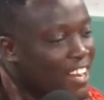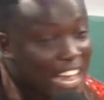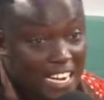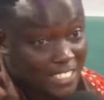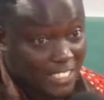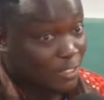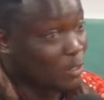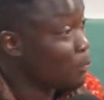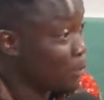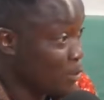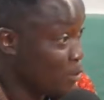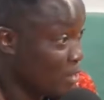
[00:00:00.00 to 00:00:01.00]
that is his
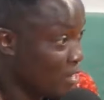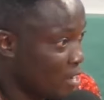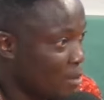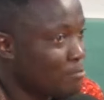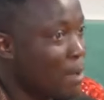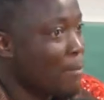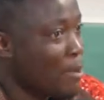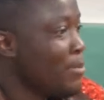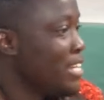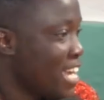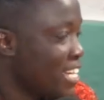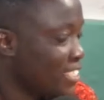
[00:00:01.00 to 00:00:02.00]
opinion. But maybe
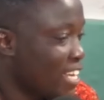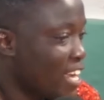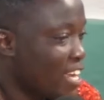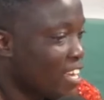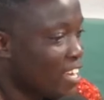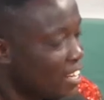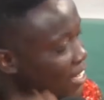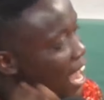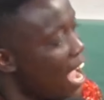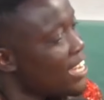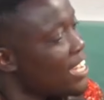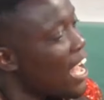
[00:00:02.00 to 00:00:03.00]
the end say,
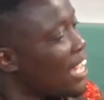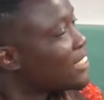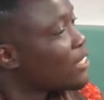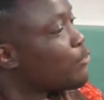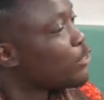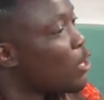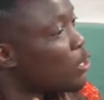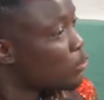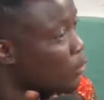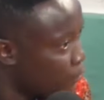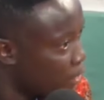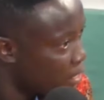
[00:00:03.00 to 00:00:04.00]
lie has a
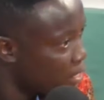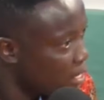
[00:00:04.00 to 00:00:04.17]
philosophy,